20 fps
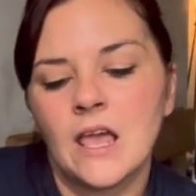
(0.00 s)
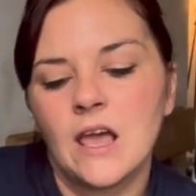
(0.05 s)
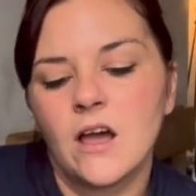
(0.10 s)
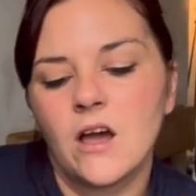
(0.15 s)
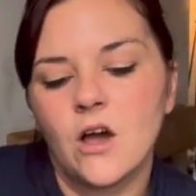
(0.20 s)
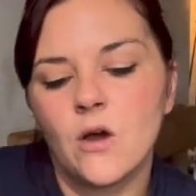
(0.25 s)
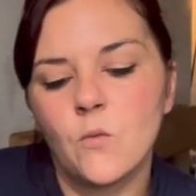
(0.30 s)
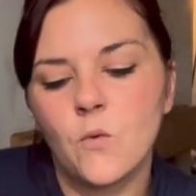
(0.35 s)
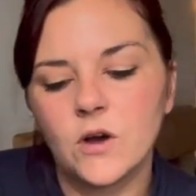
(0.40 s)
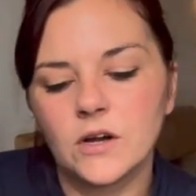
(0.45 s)

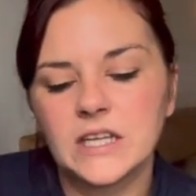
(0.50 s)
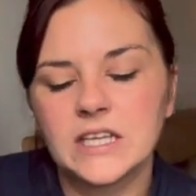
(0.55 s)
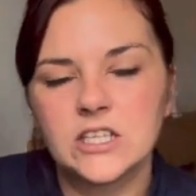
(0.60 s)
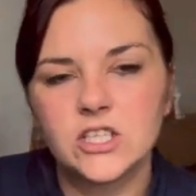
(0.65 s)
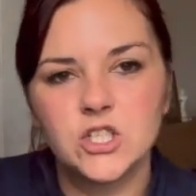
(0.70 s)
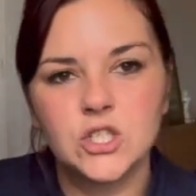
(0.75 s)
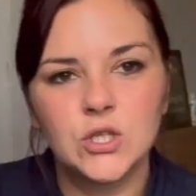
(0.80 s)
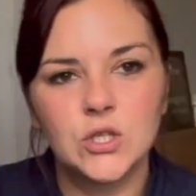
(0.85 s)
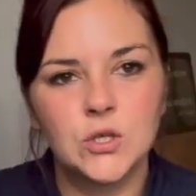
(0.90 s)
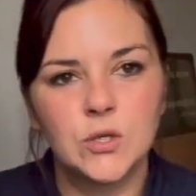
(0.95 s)
I want
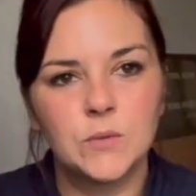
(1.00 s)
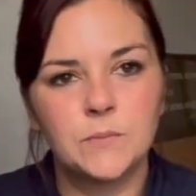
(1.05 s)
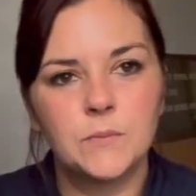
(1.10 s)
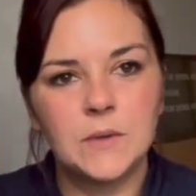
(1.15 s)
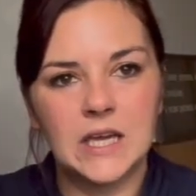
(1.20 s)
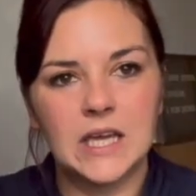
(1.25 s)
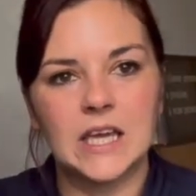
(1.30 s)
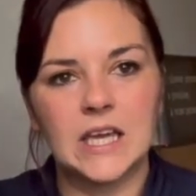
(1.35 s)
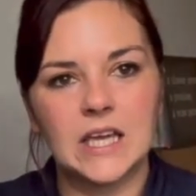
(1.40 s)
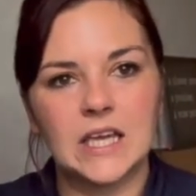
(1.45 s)
it to
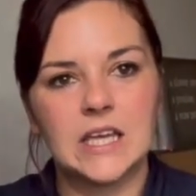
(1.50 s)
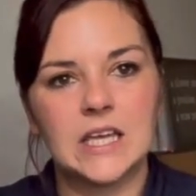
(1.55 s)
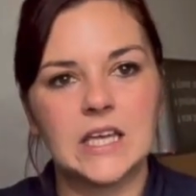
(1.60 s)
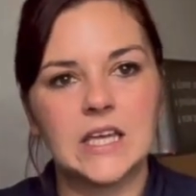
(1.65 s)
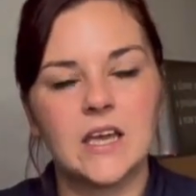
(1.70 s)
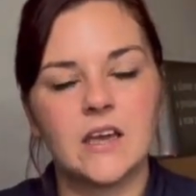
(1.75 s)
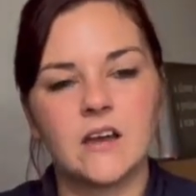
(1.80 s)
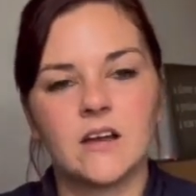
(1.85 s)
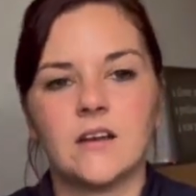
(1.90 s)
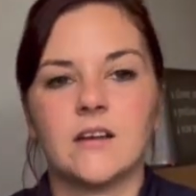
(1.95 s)

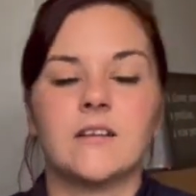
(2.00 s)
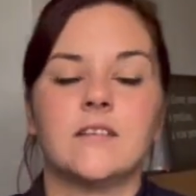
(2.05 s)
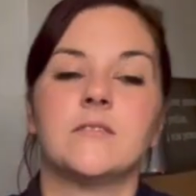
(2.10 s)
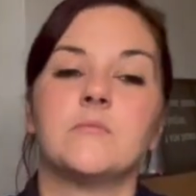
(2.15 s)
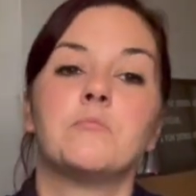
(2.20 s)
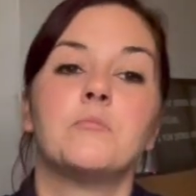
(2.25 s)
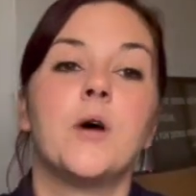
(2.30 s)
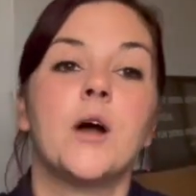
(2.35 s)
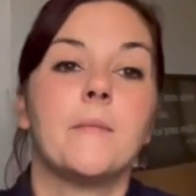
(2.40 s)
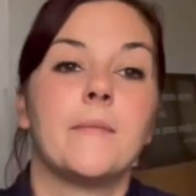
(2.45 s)
be,
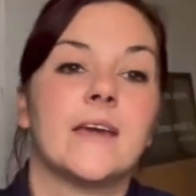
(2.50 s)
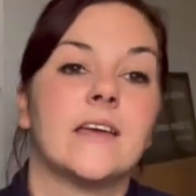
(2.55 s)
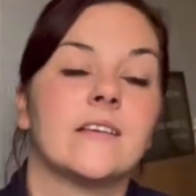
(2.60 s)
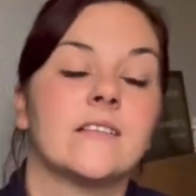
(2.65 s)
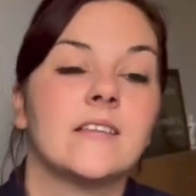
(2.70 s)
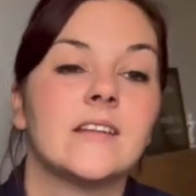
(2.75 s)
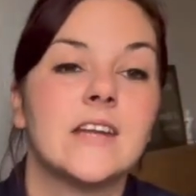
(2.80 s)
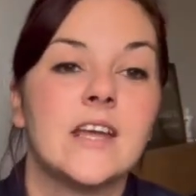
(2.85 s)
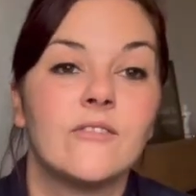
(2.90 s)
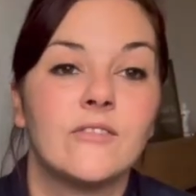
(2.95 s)
my
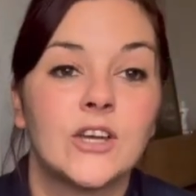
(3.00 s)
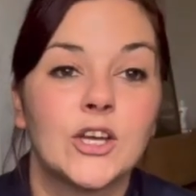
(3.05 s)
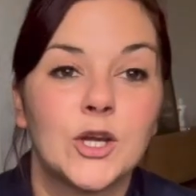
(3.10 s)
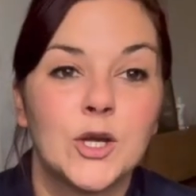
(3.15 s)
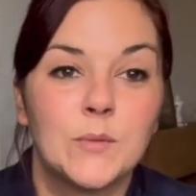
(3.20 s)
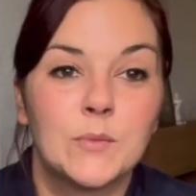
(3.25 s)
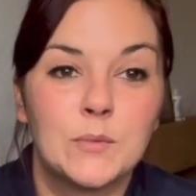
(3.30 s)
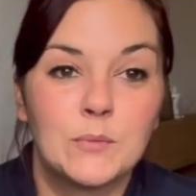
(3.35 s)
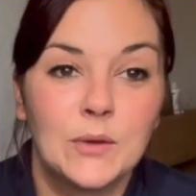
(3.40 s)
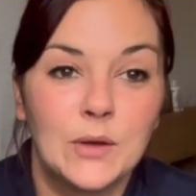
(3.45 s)
makes are never going
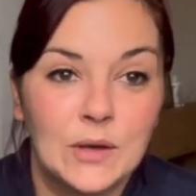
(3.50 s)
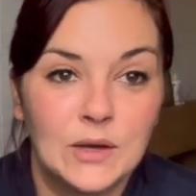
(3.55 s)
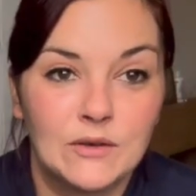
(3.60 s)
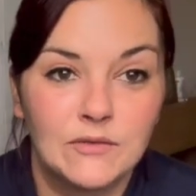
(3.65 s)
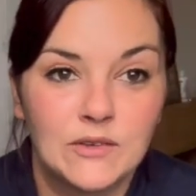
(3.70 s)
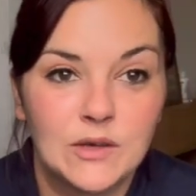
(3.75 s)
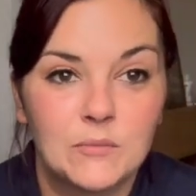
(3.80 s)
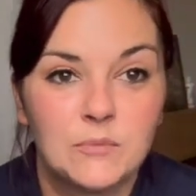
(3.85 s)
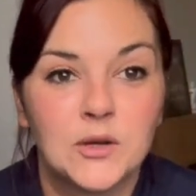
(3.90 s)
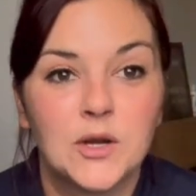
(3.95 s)
to be perfect,